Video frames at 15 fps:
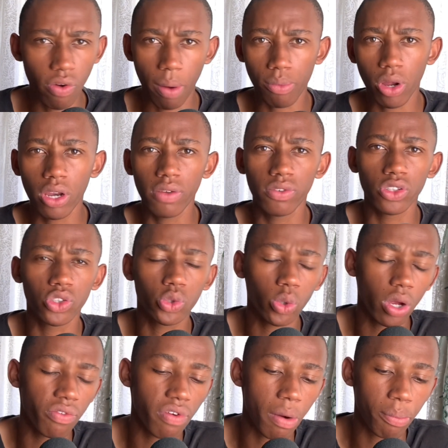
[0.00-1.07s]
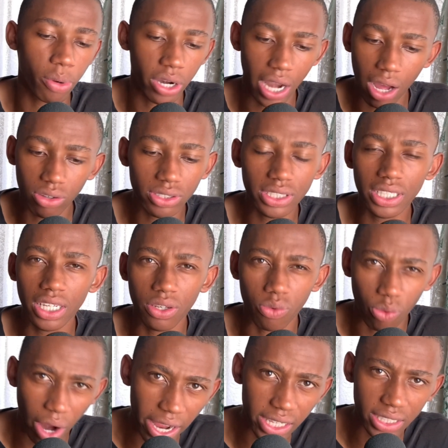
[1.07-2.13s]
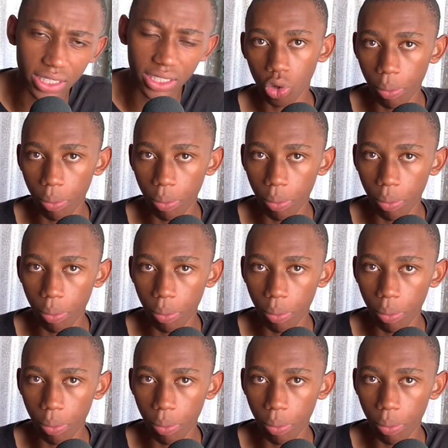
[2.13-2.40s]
I'm not even sure if I'm pronouncing it right.